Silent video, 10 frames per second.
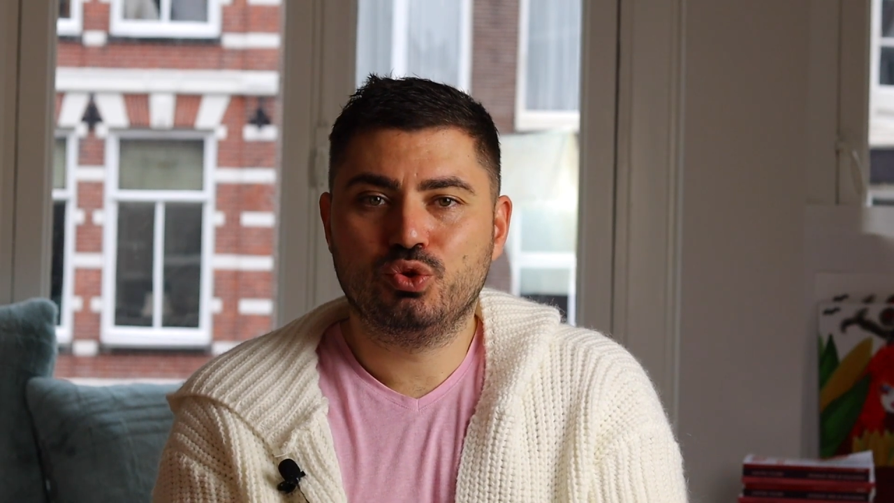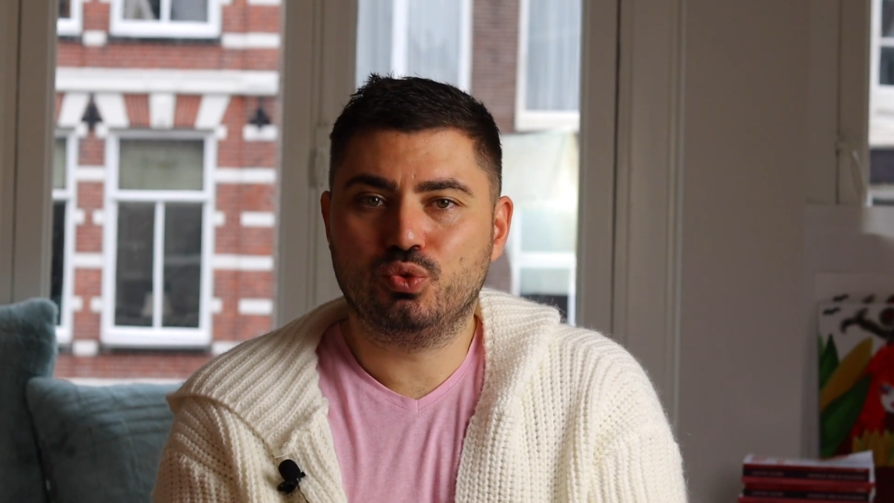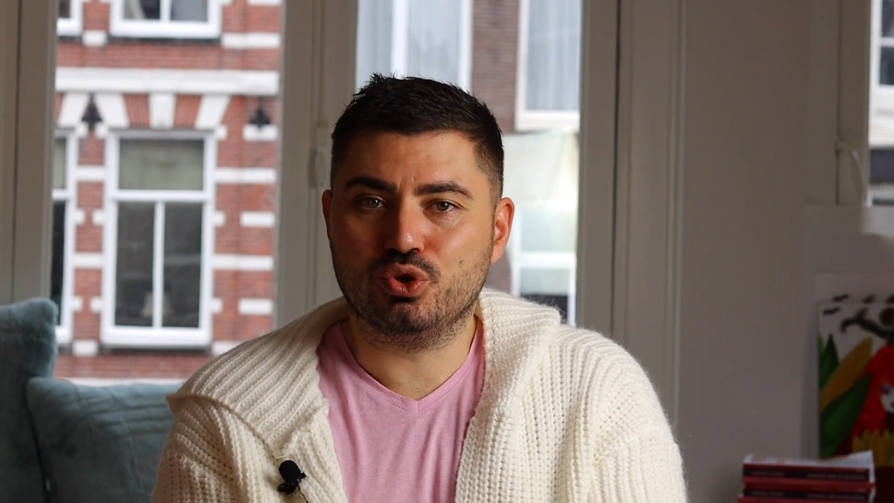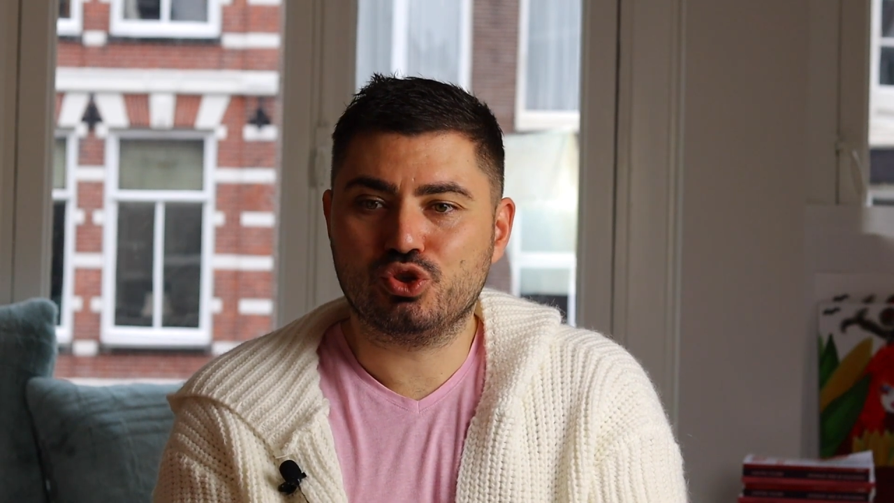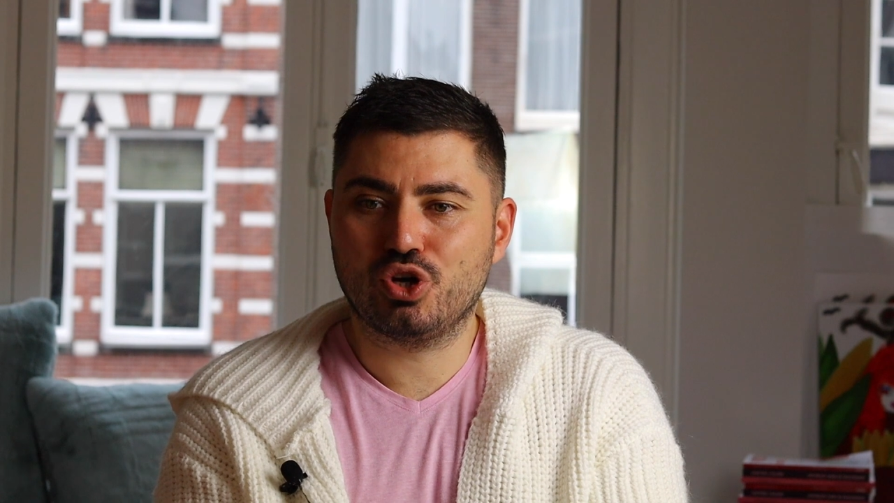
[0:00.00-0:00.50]

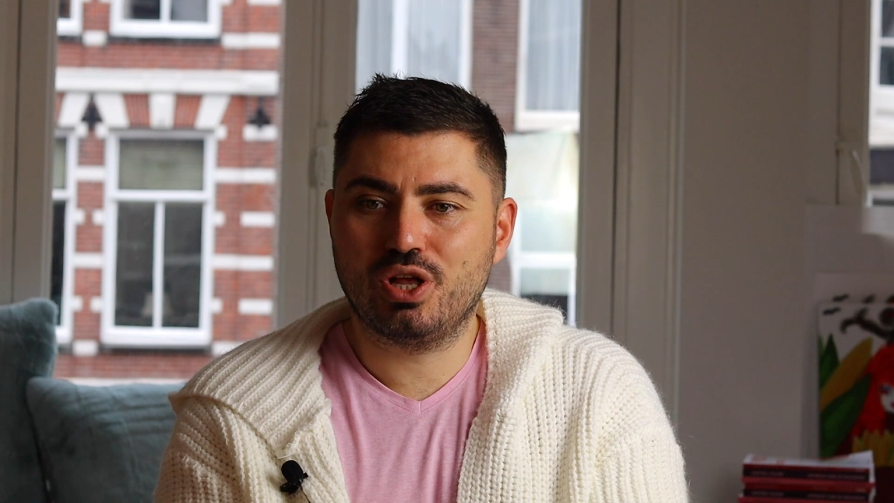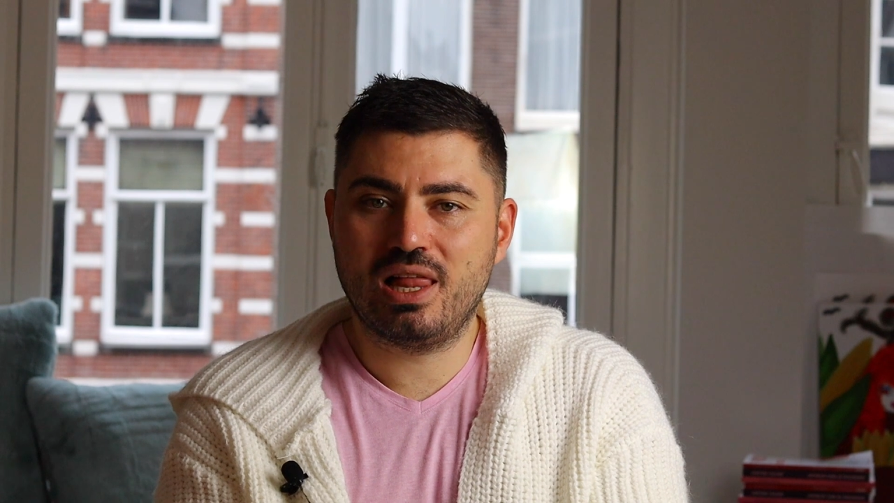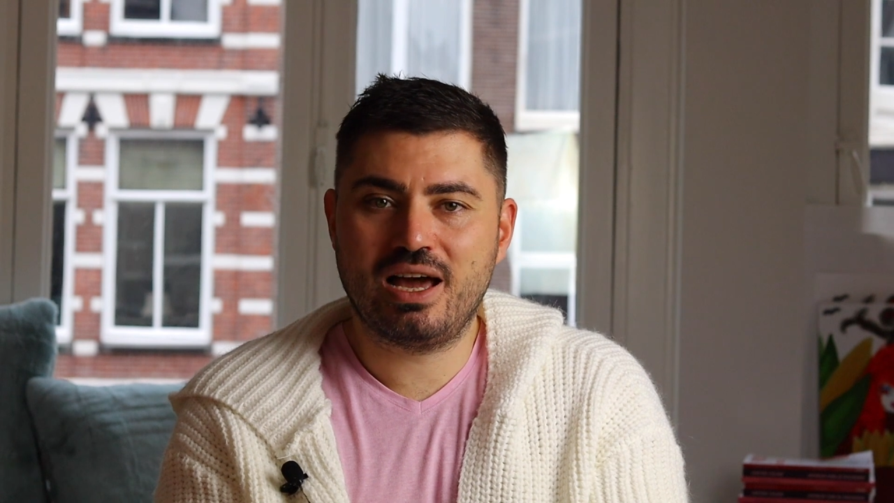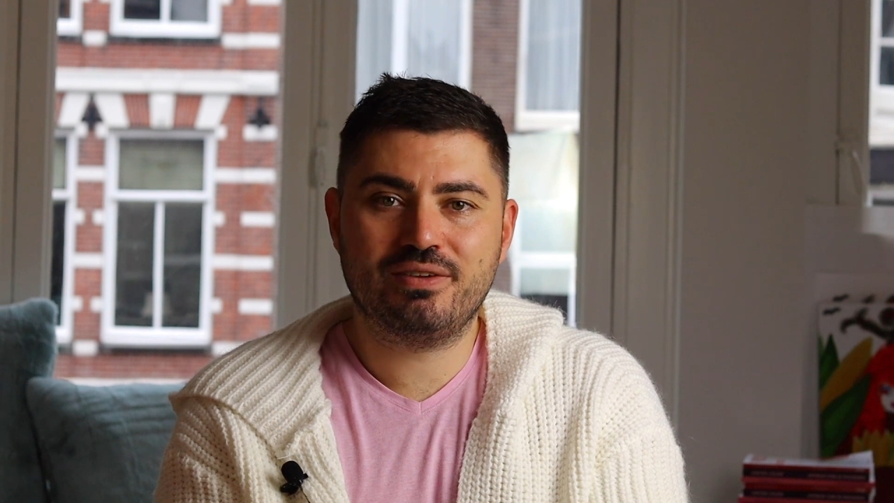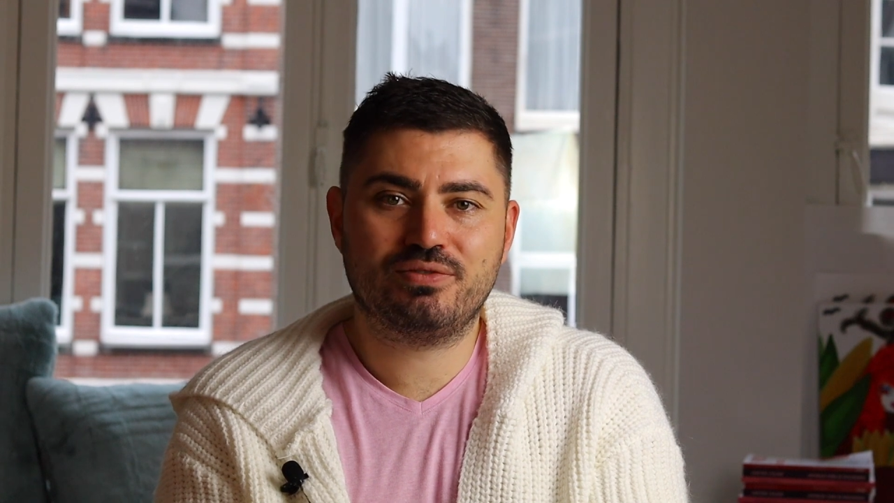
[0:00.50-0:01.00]
to enjoy
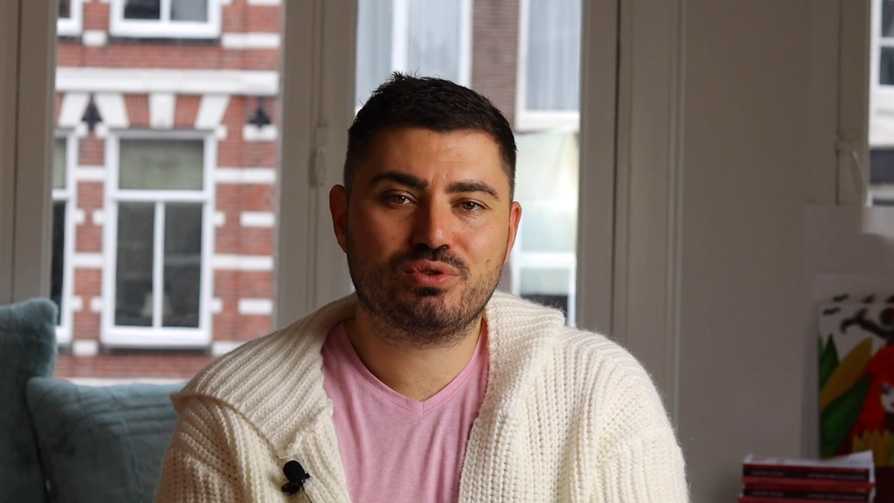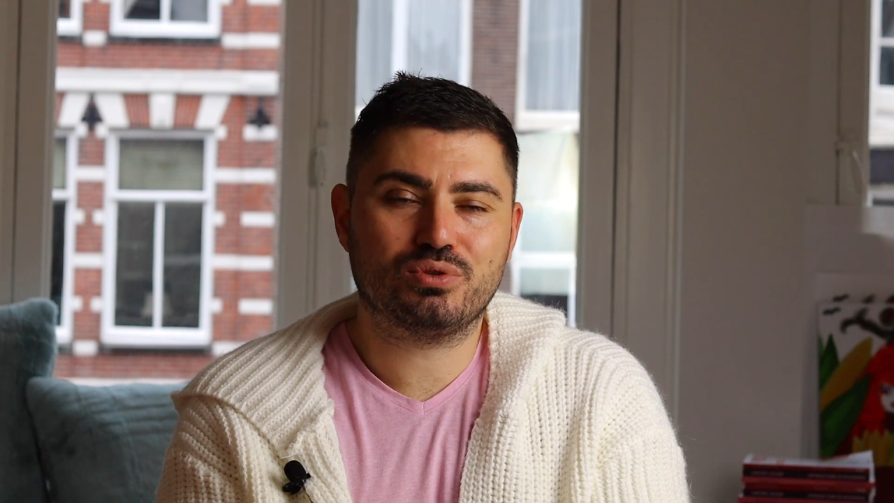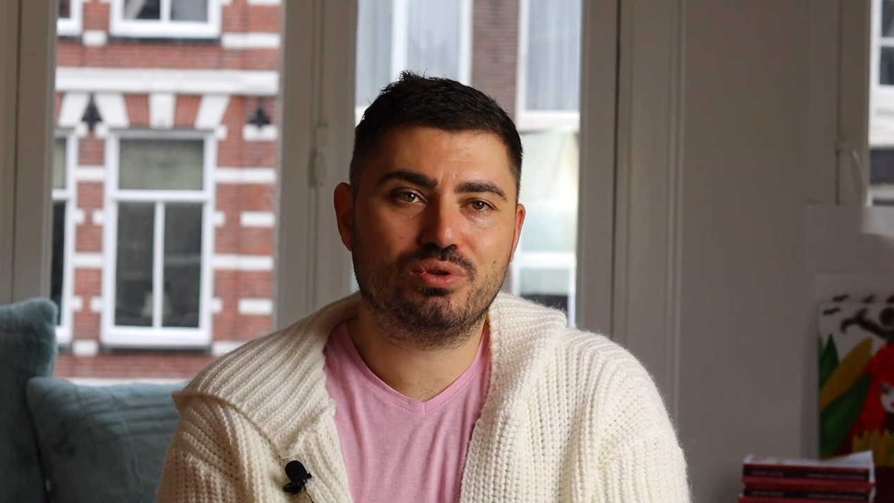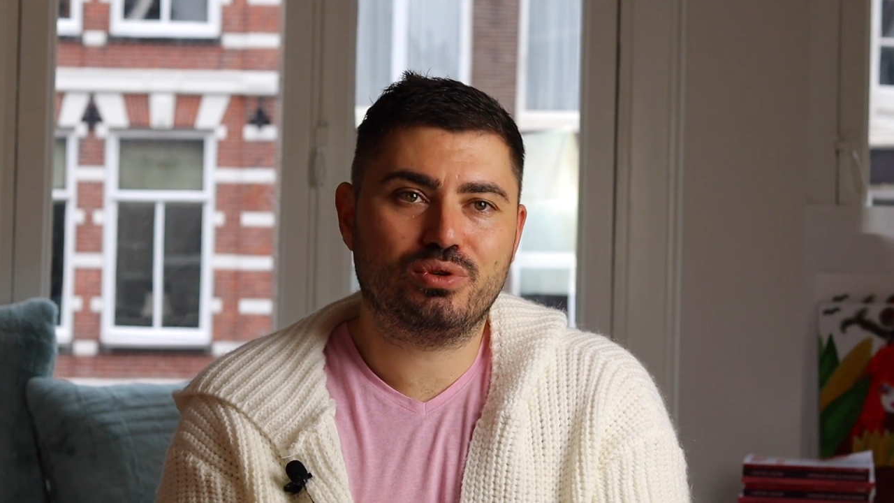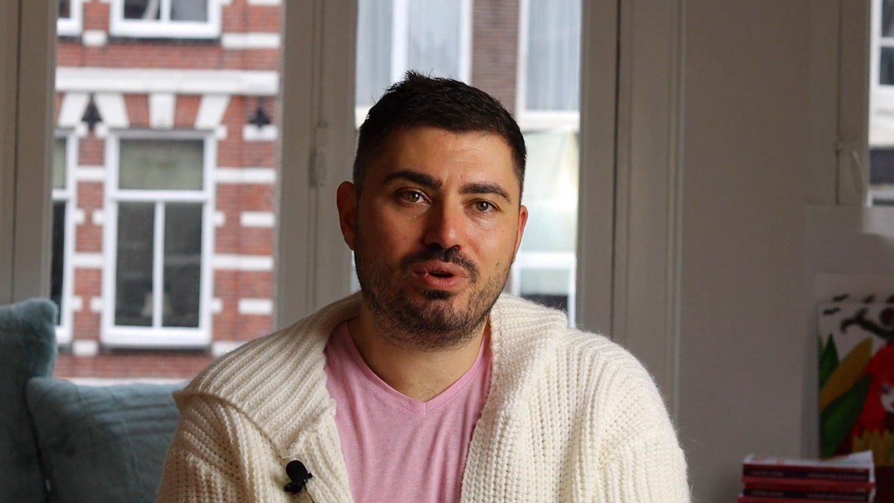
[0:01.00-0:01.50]
life,
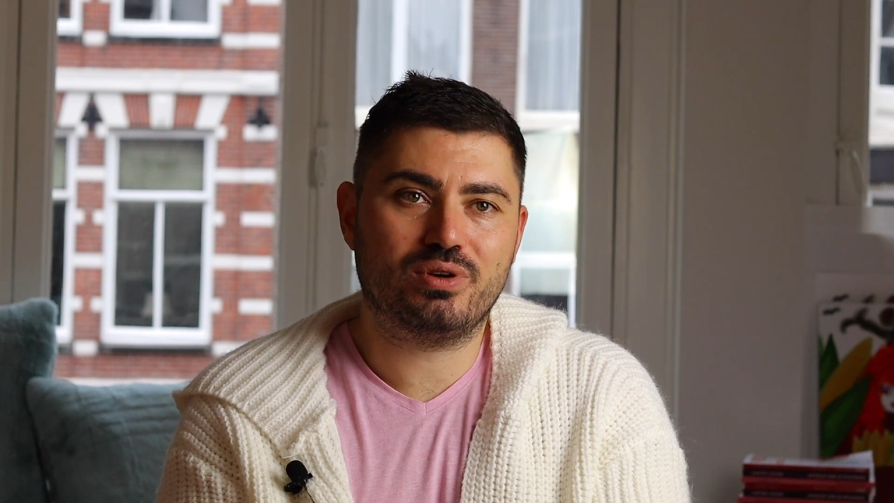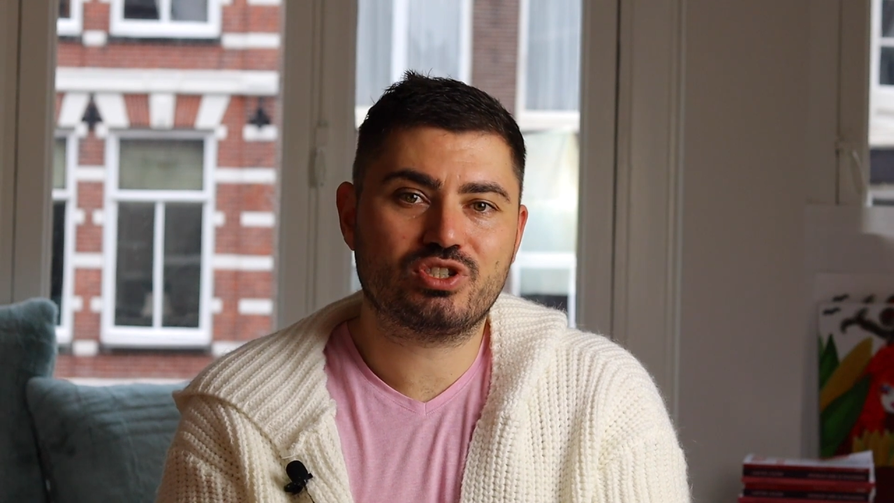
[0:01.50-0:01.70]
to